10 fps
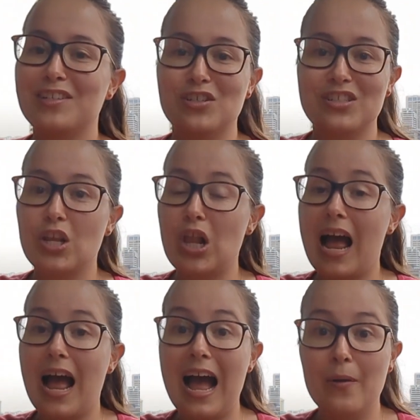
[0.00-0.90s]
just
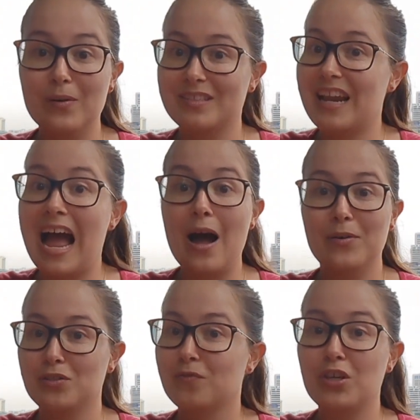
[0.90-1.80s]
hours and
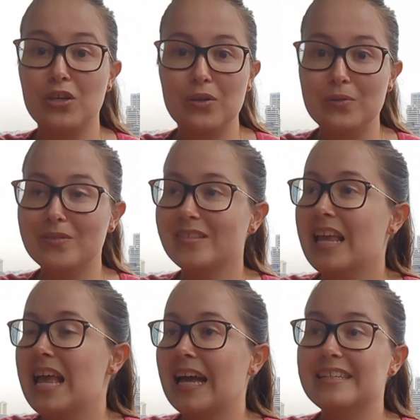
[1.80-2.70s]
hours of queues
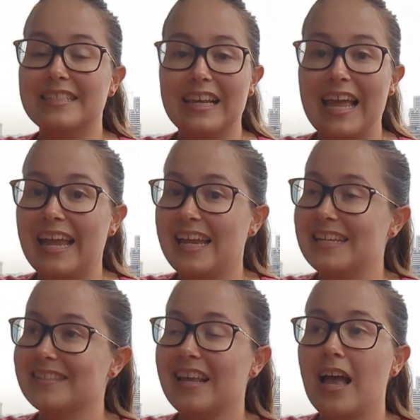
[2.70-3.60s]
and
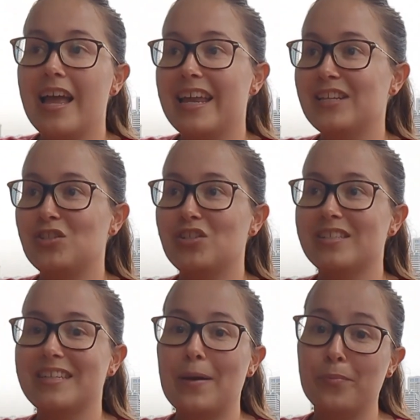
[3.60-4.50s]
delays. It is
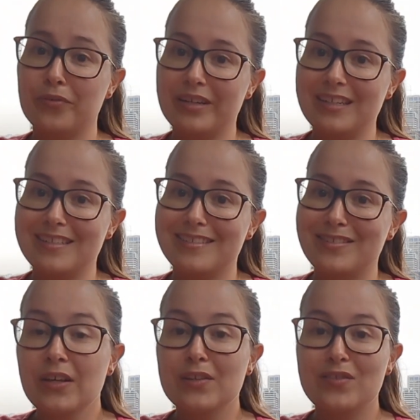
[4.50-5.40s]
just a breeze.
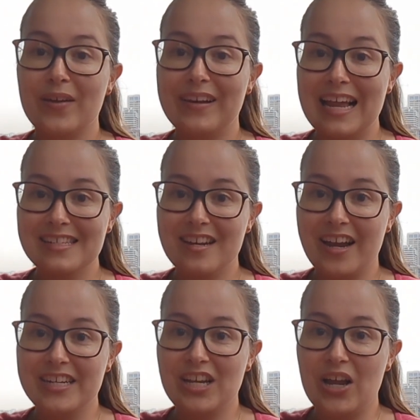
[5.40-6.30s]
So last
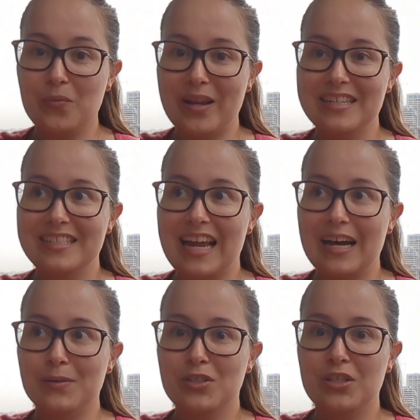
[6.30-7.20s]
night I went
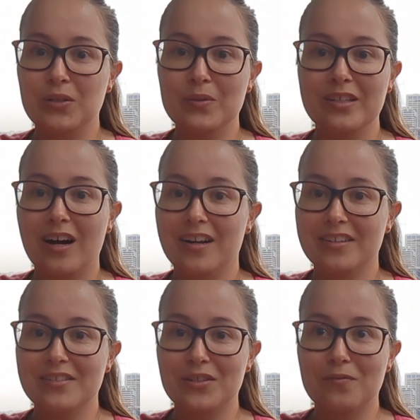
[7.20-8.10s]
out to
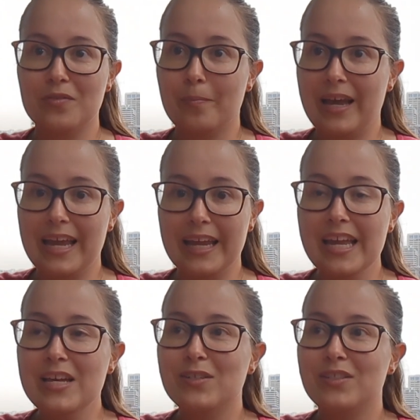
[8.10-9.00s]
Gardens of the Bay.
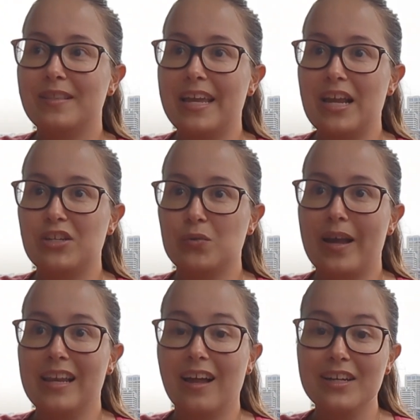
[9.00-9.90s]
They do
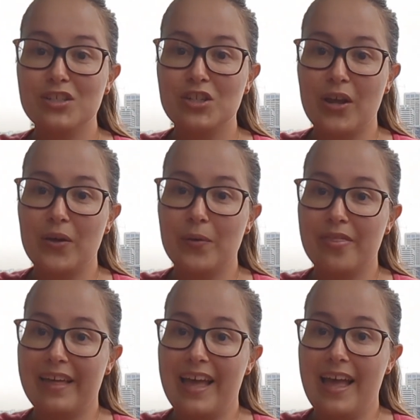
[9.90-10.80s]
a light show
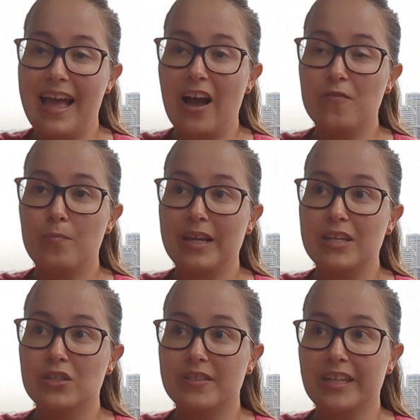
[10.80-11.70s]
there. I've
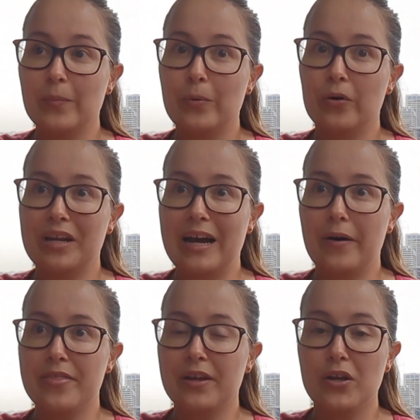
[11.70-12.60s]
been to Singapore
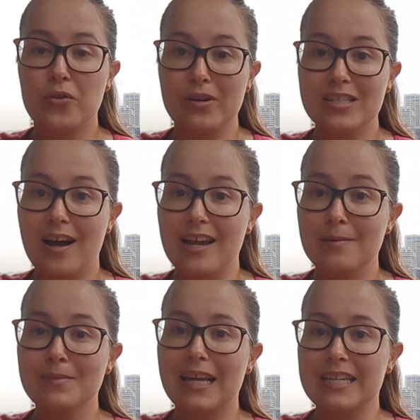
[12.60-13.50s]
now I think three
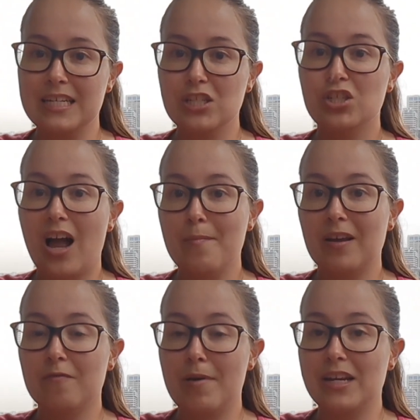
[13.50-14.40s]
times, and each time
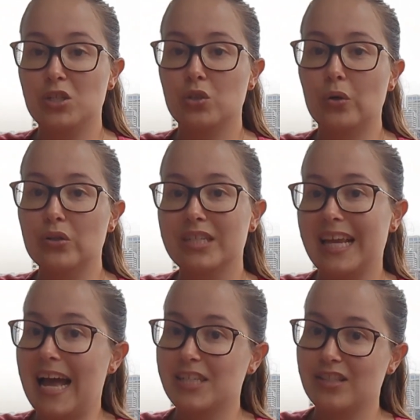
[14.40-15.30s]
I've made sure to
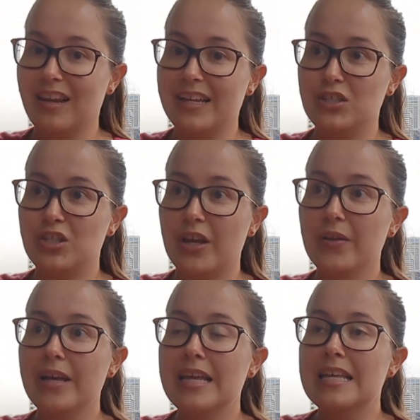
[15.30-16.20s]
catch the light
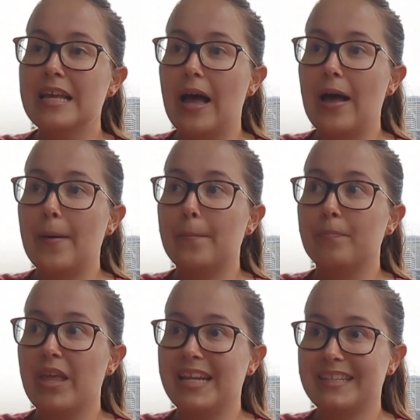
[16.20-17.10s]
show.
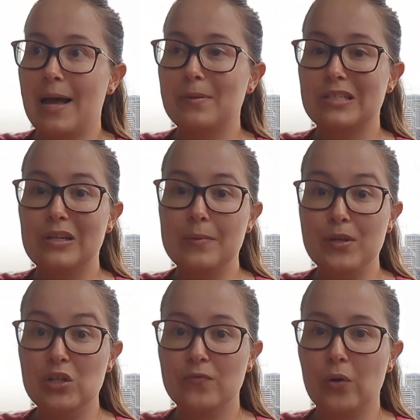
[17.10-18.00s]
Um, it is absolutely
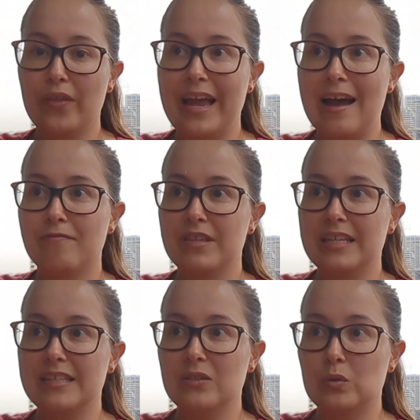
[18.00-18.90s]
beautiful. They have
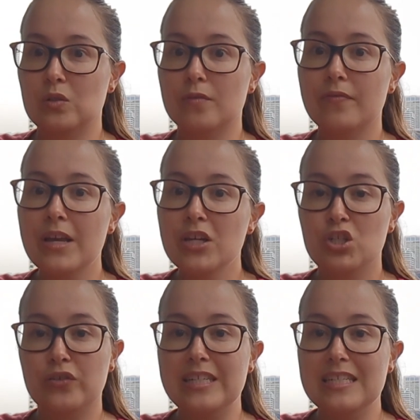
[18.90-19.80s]
the sort of
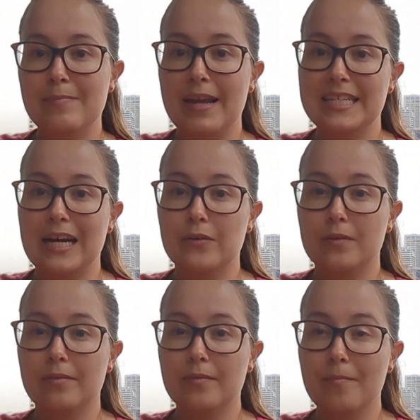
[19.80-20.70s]
trees made out
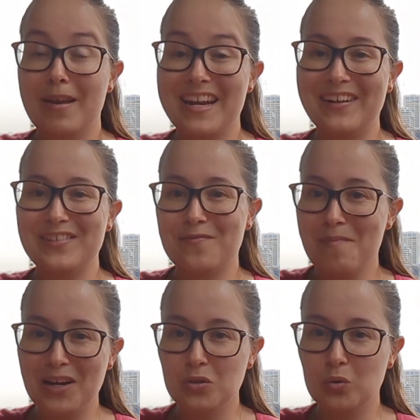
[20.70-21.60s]
made out of
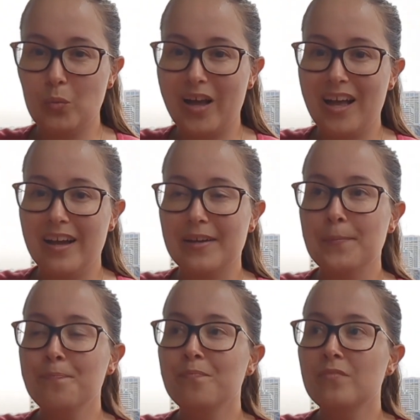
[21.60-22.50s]
metal work,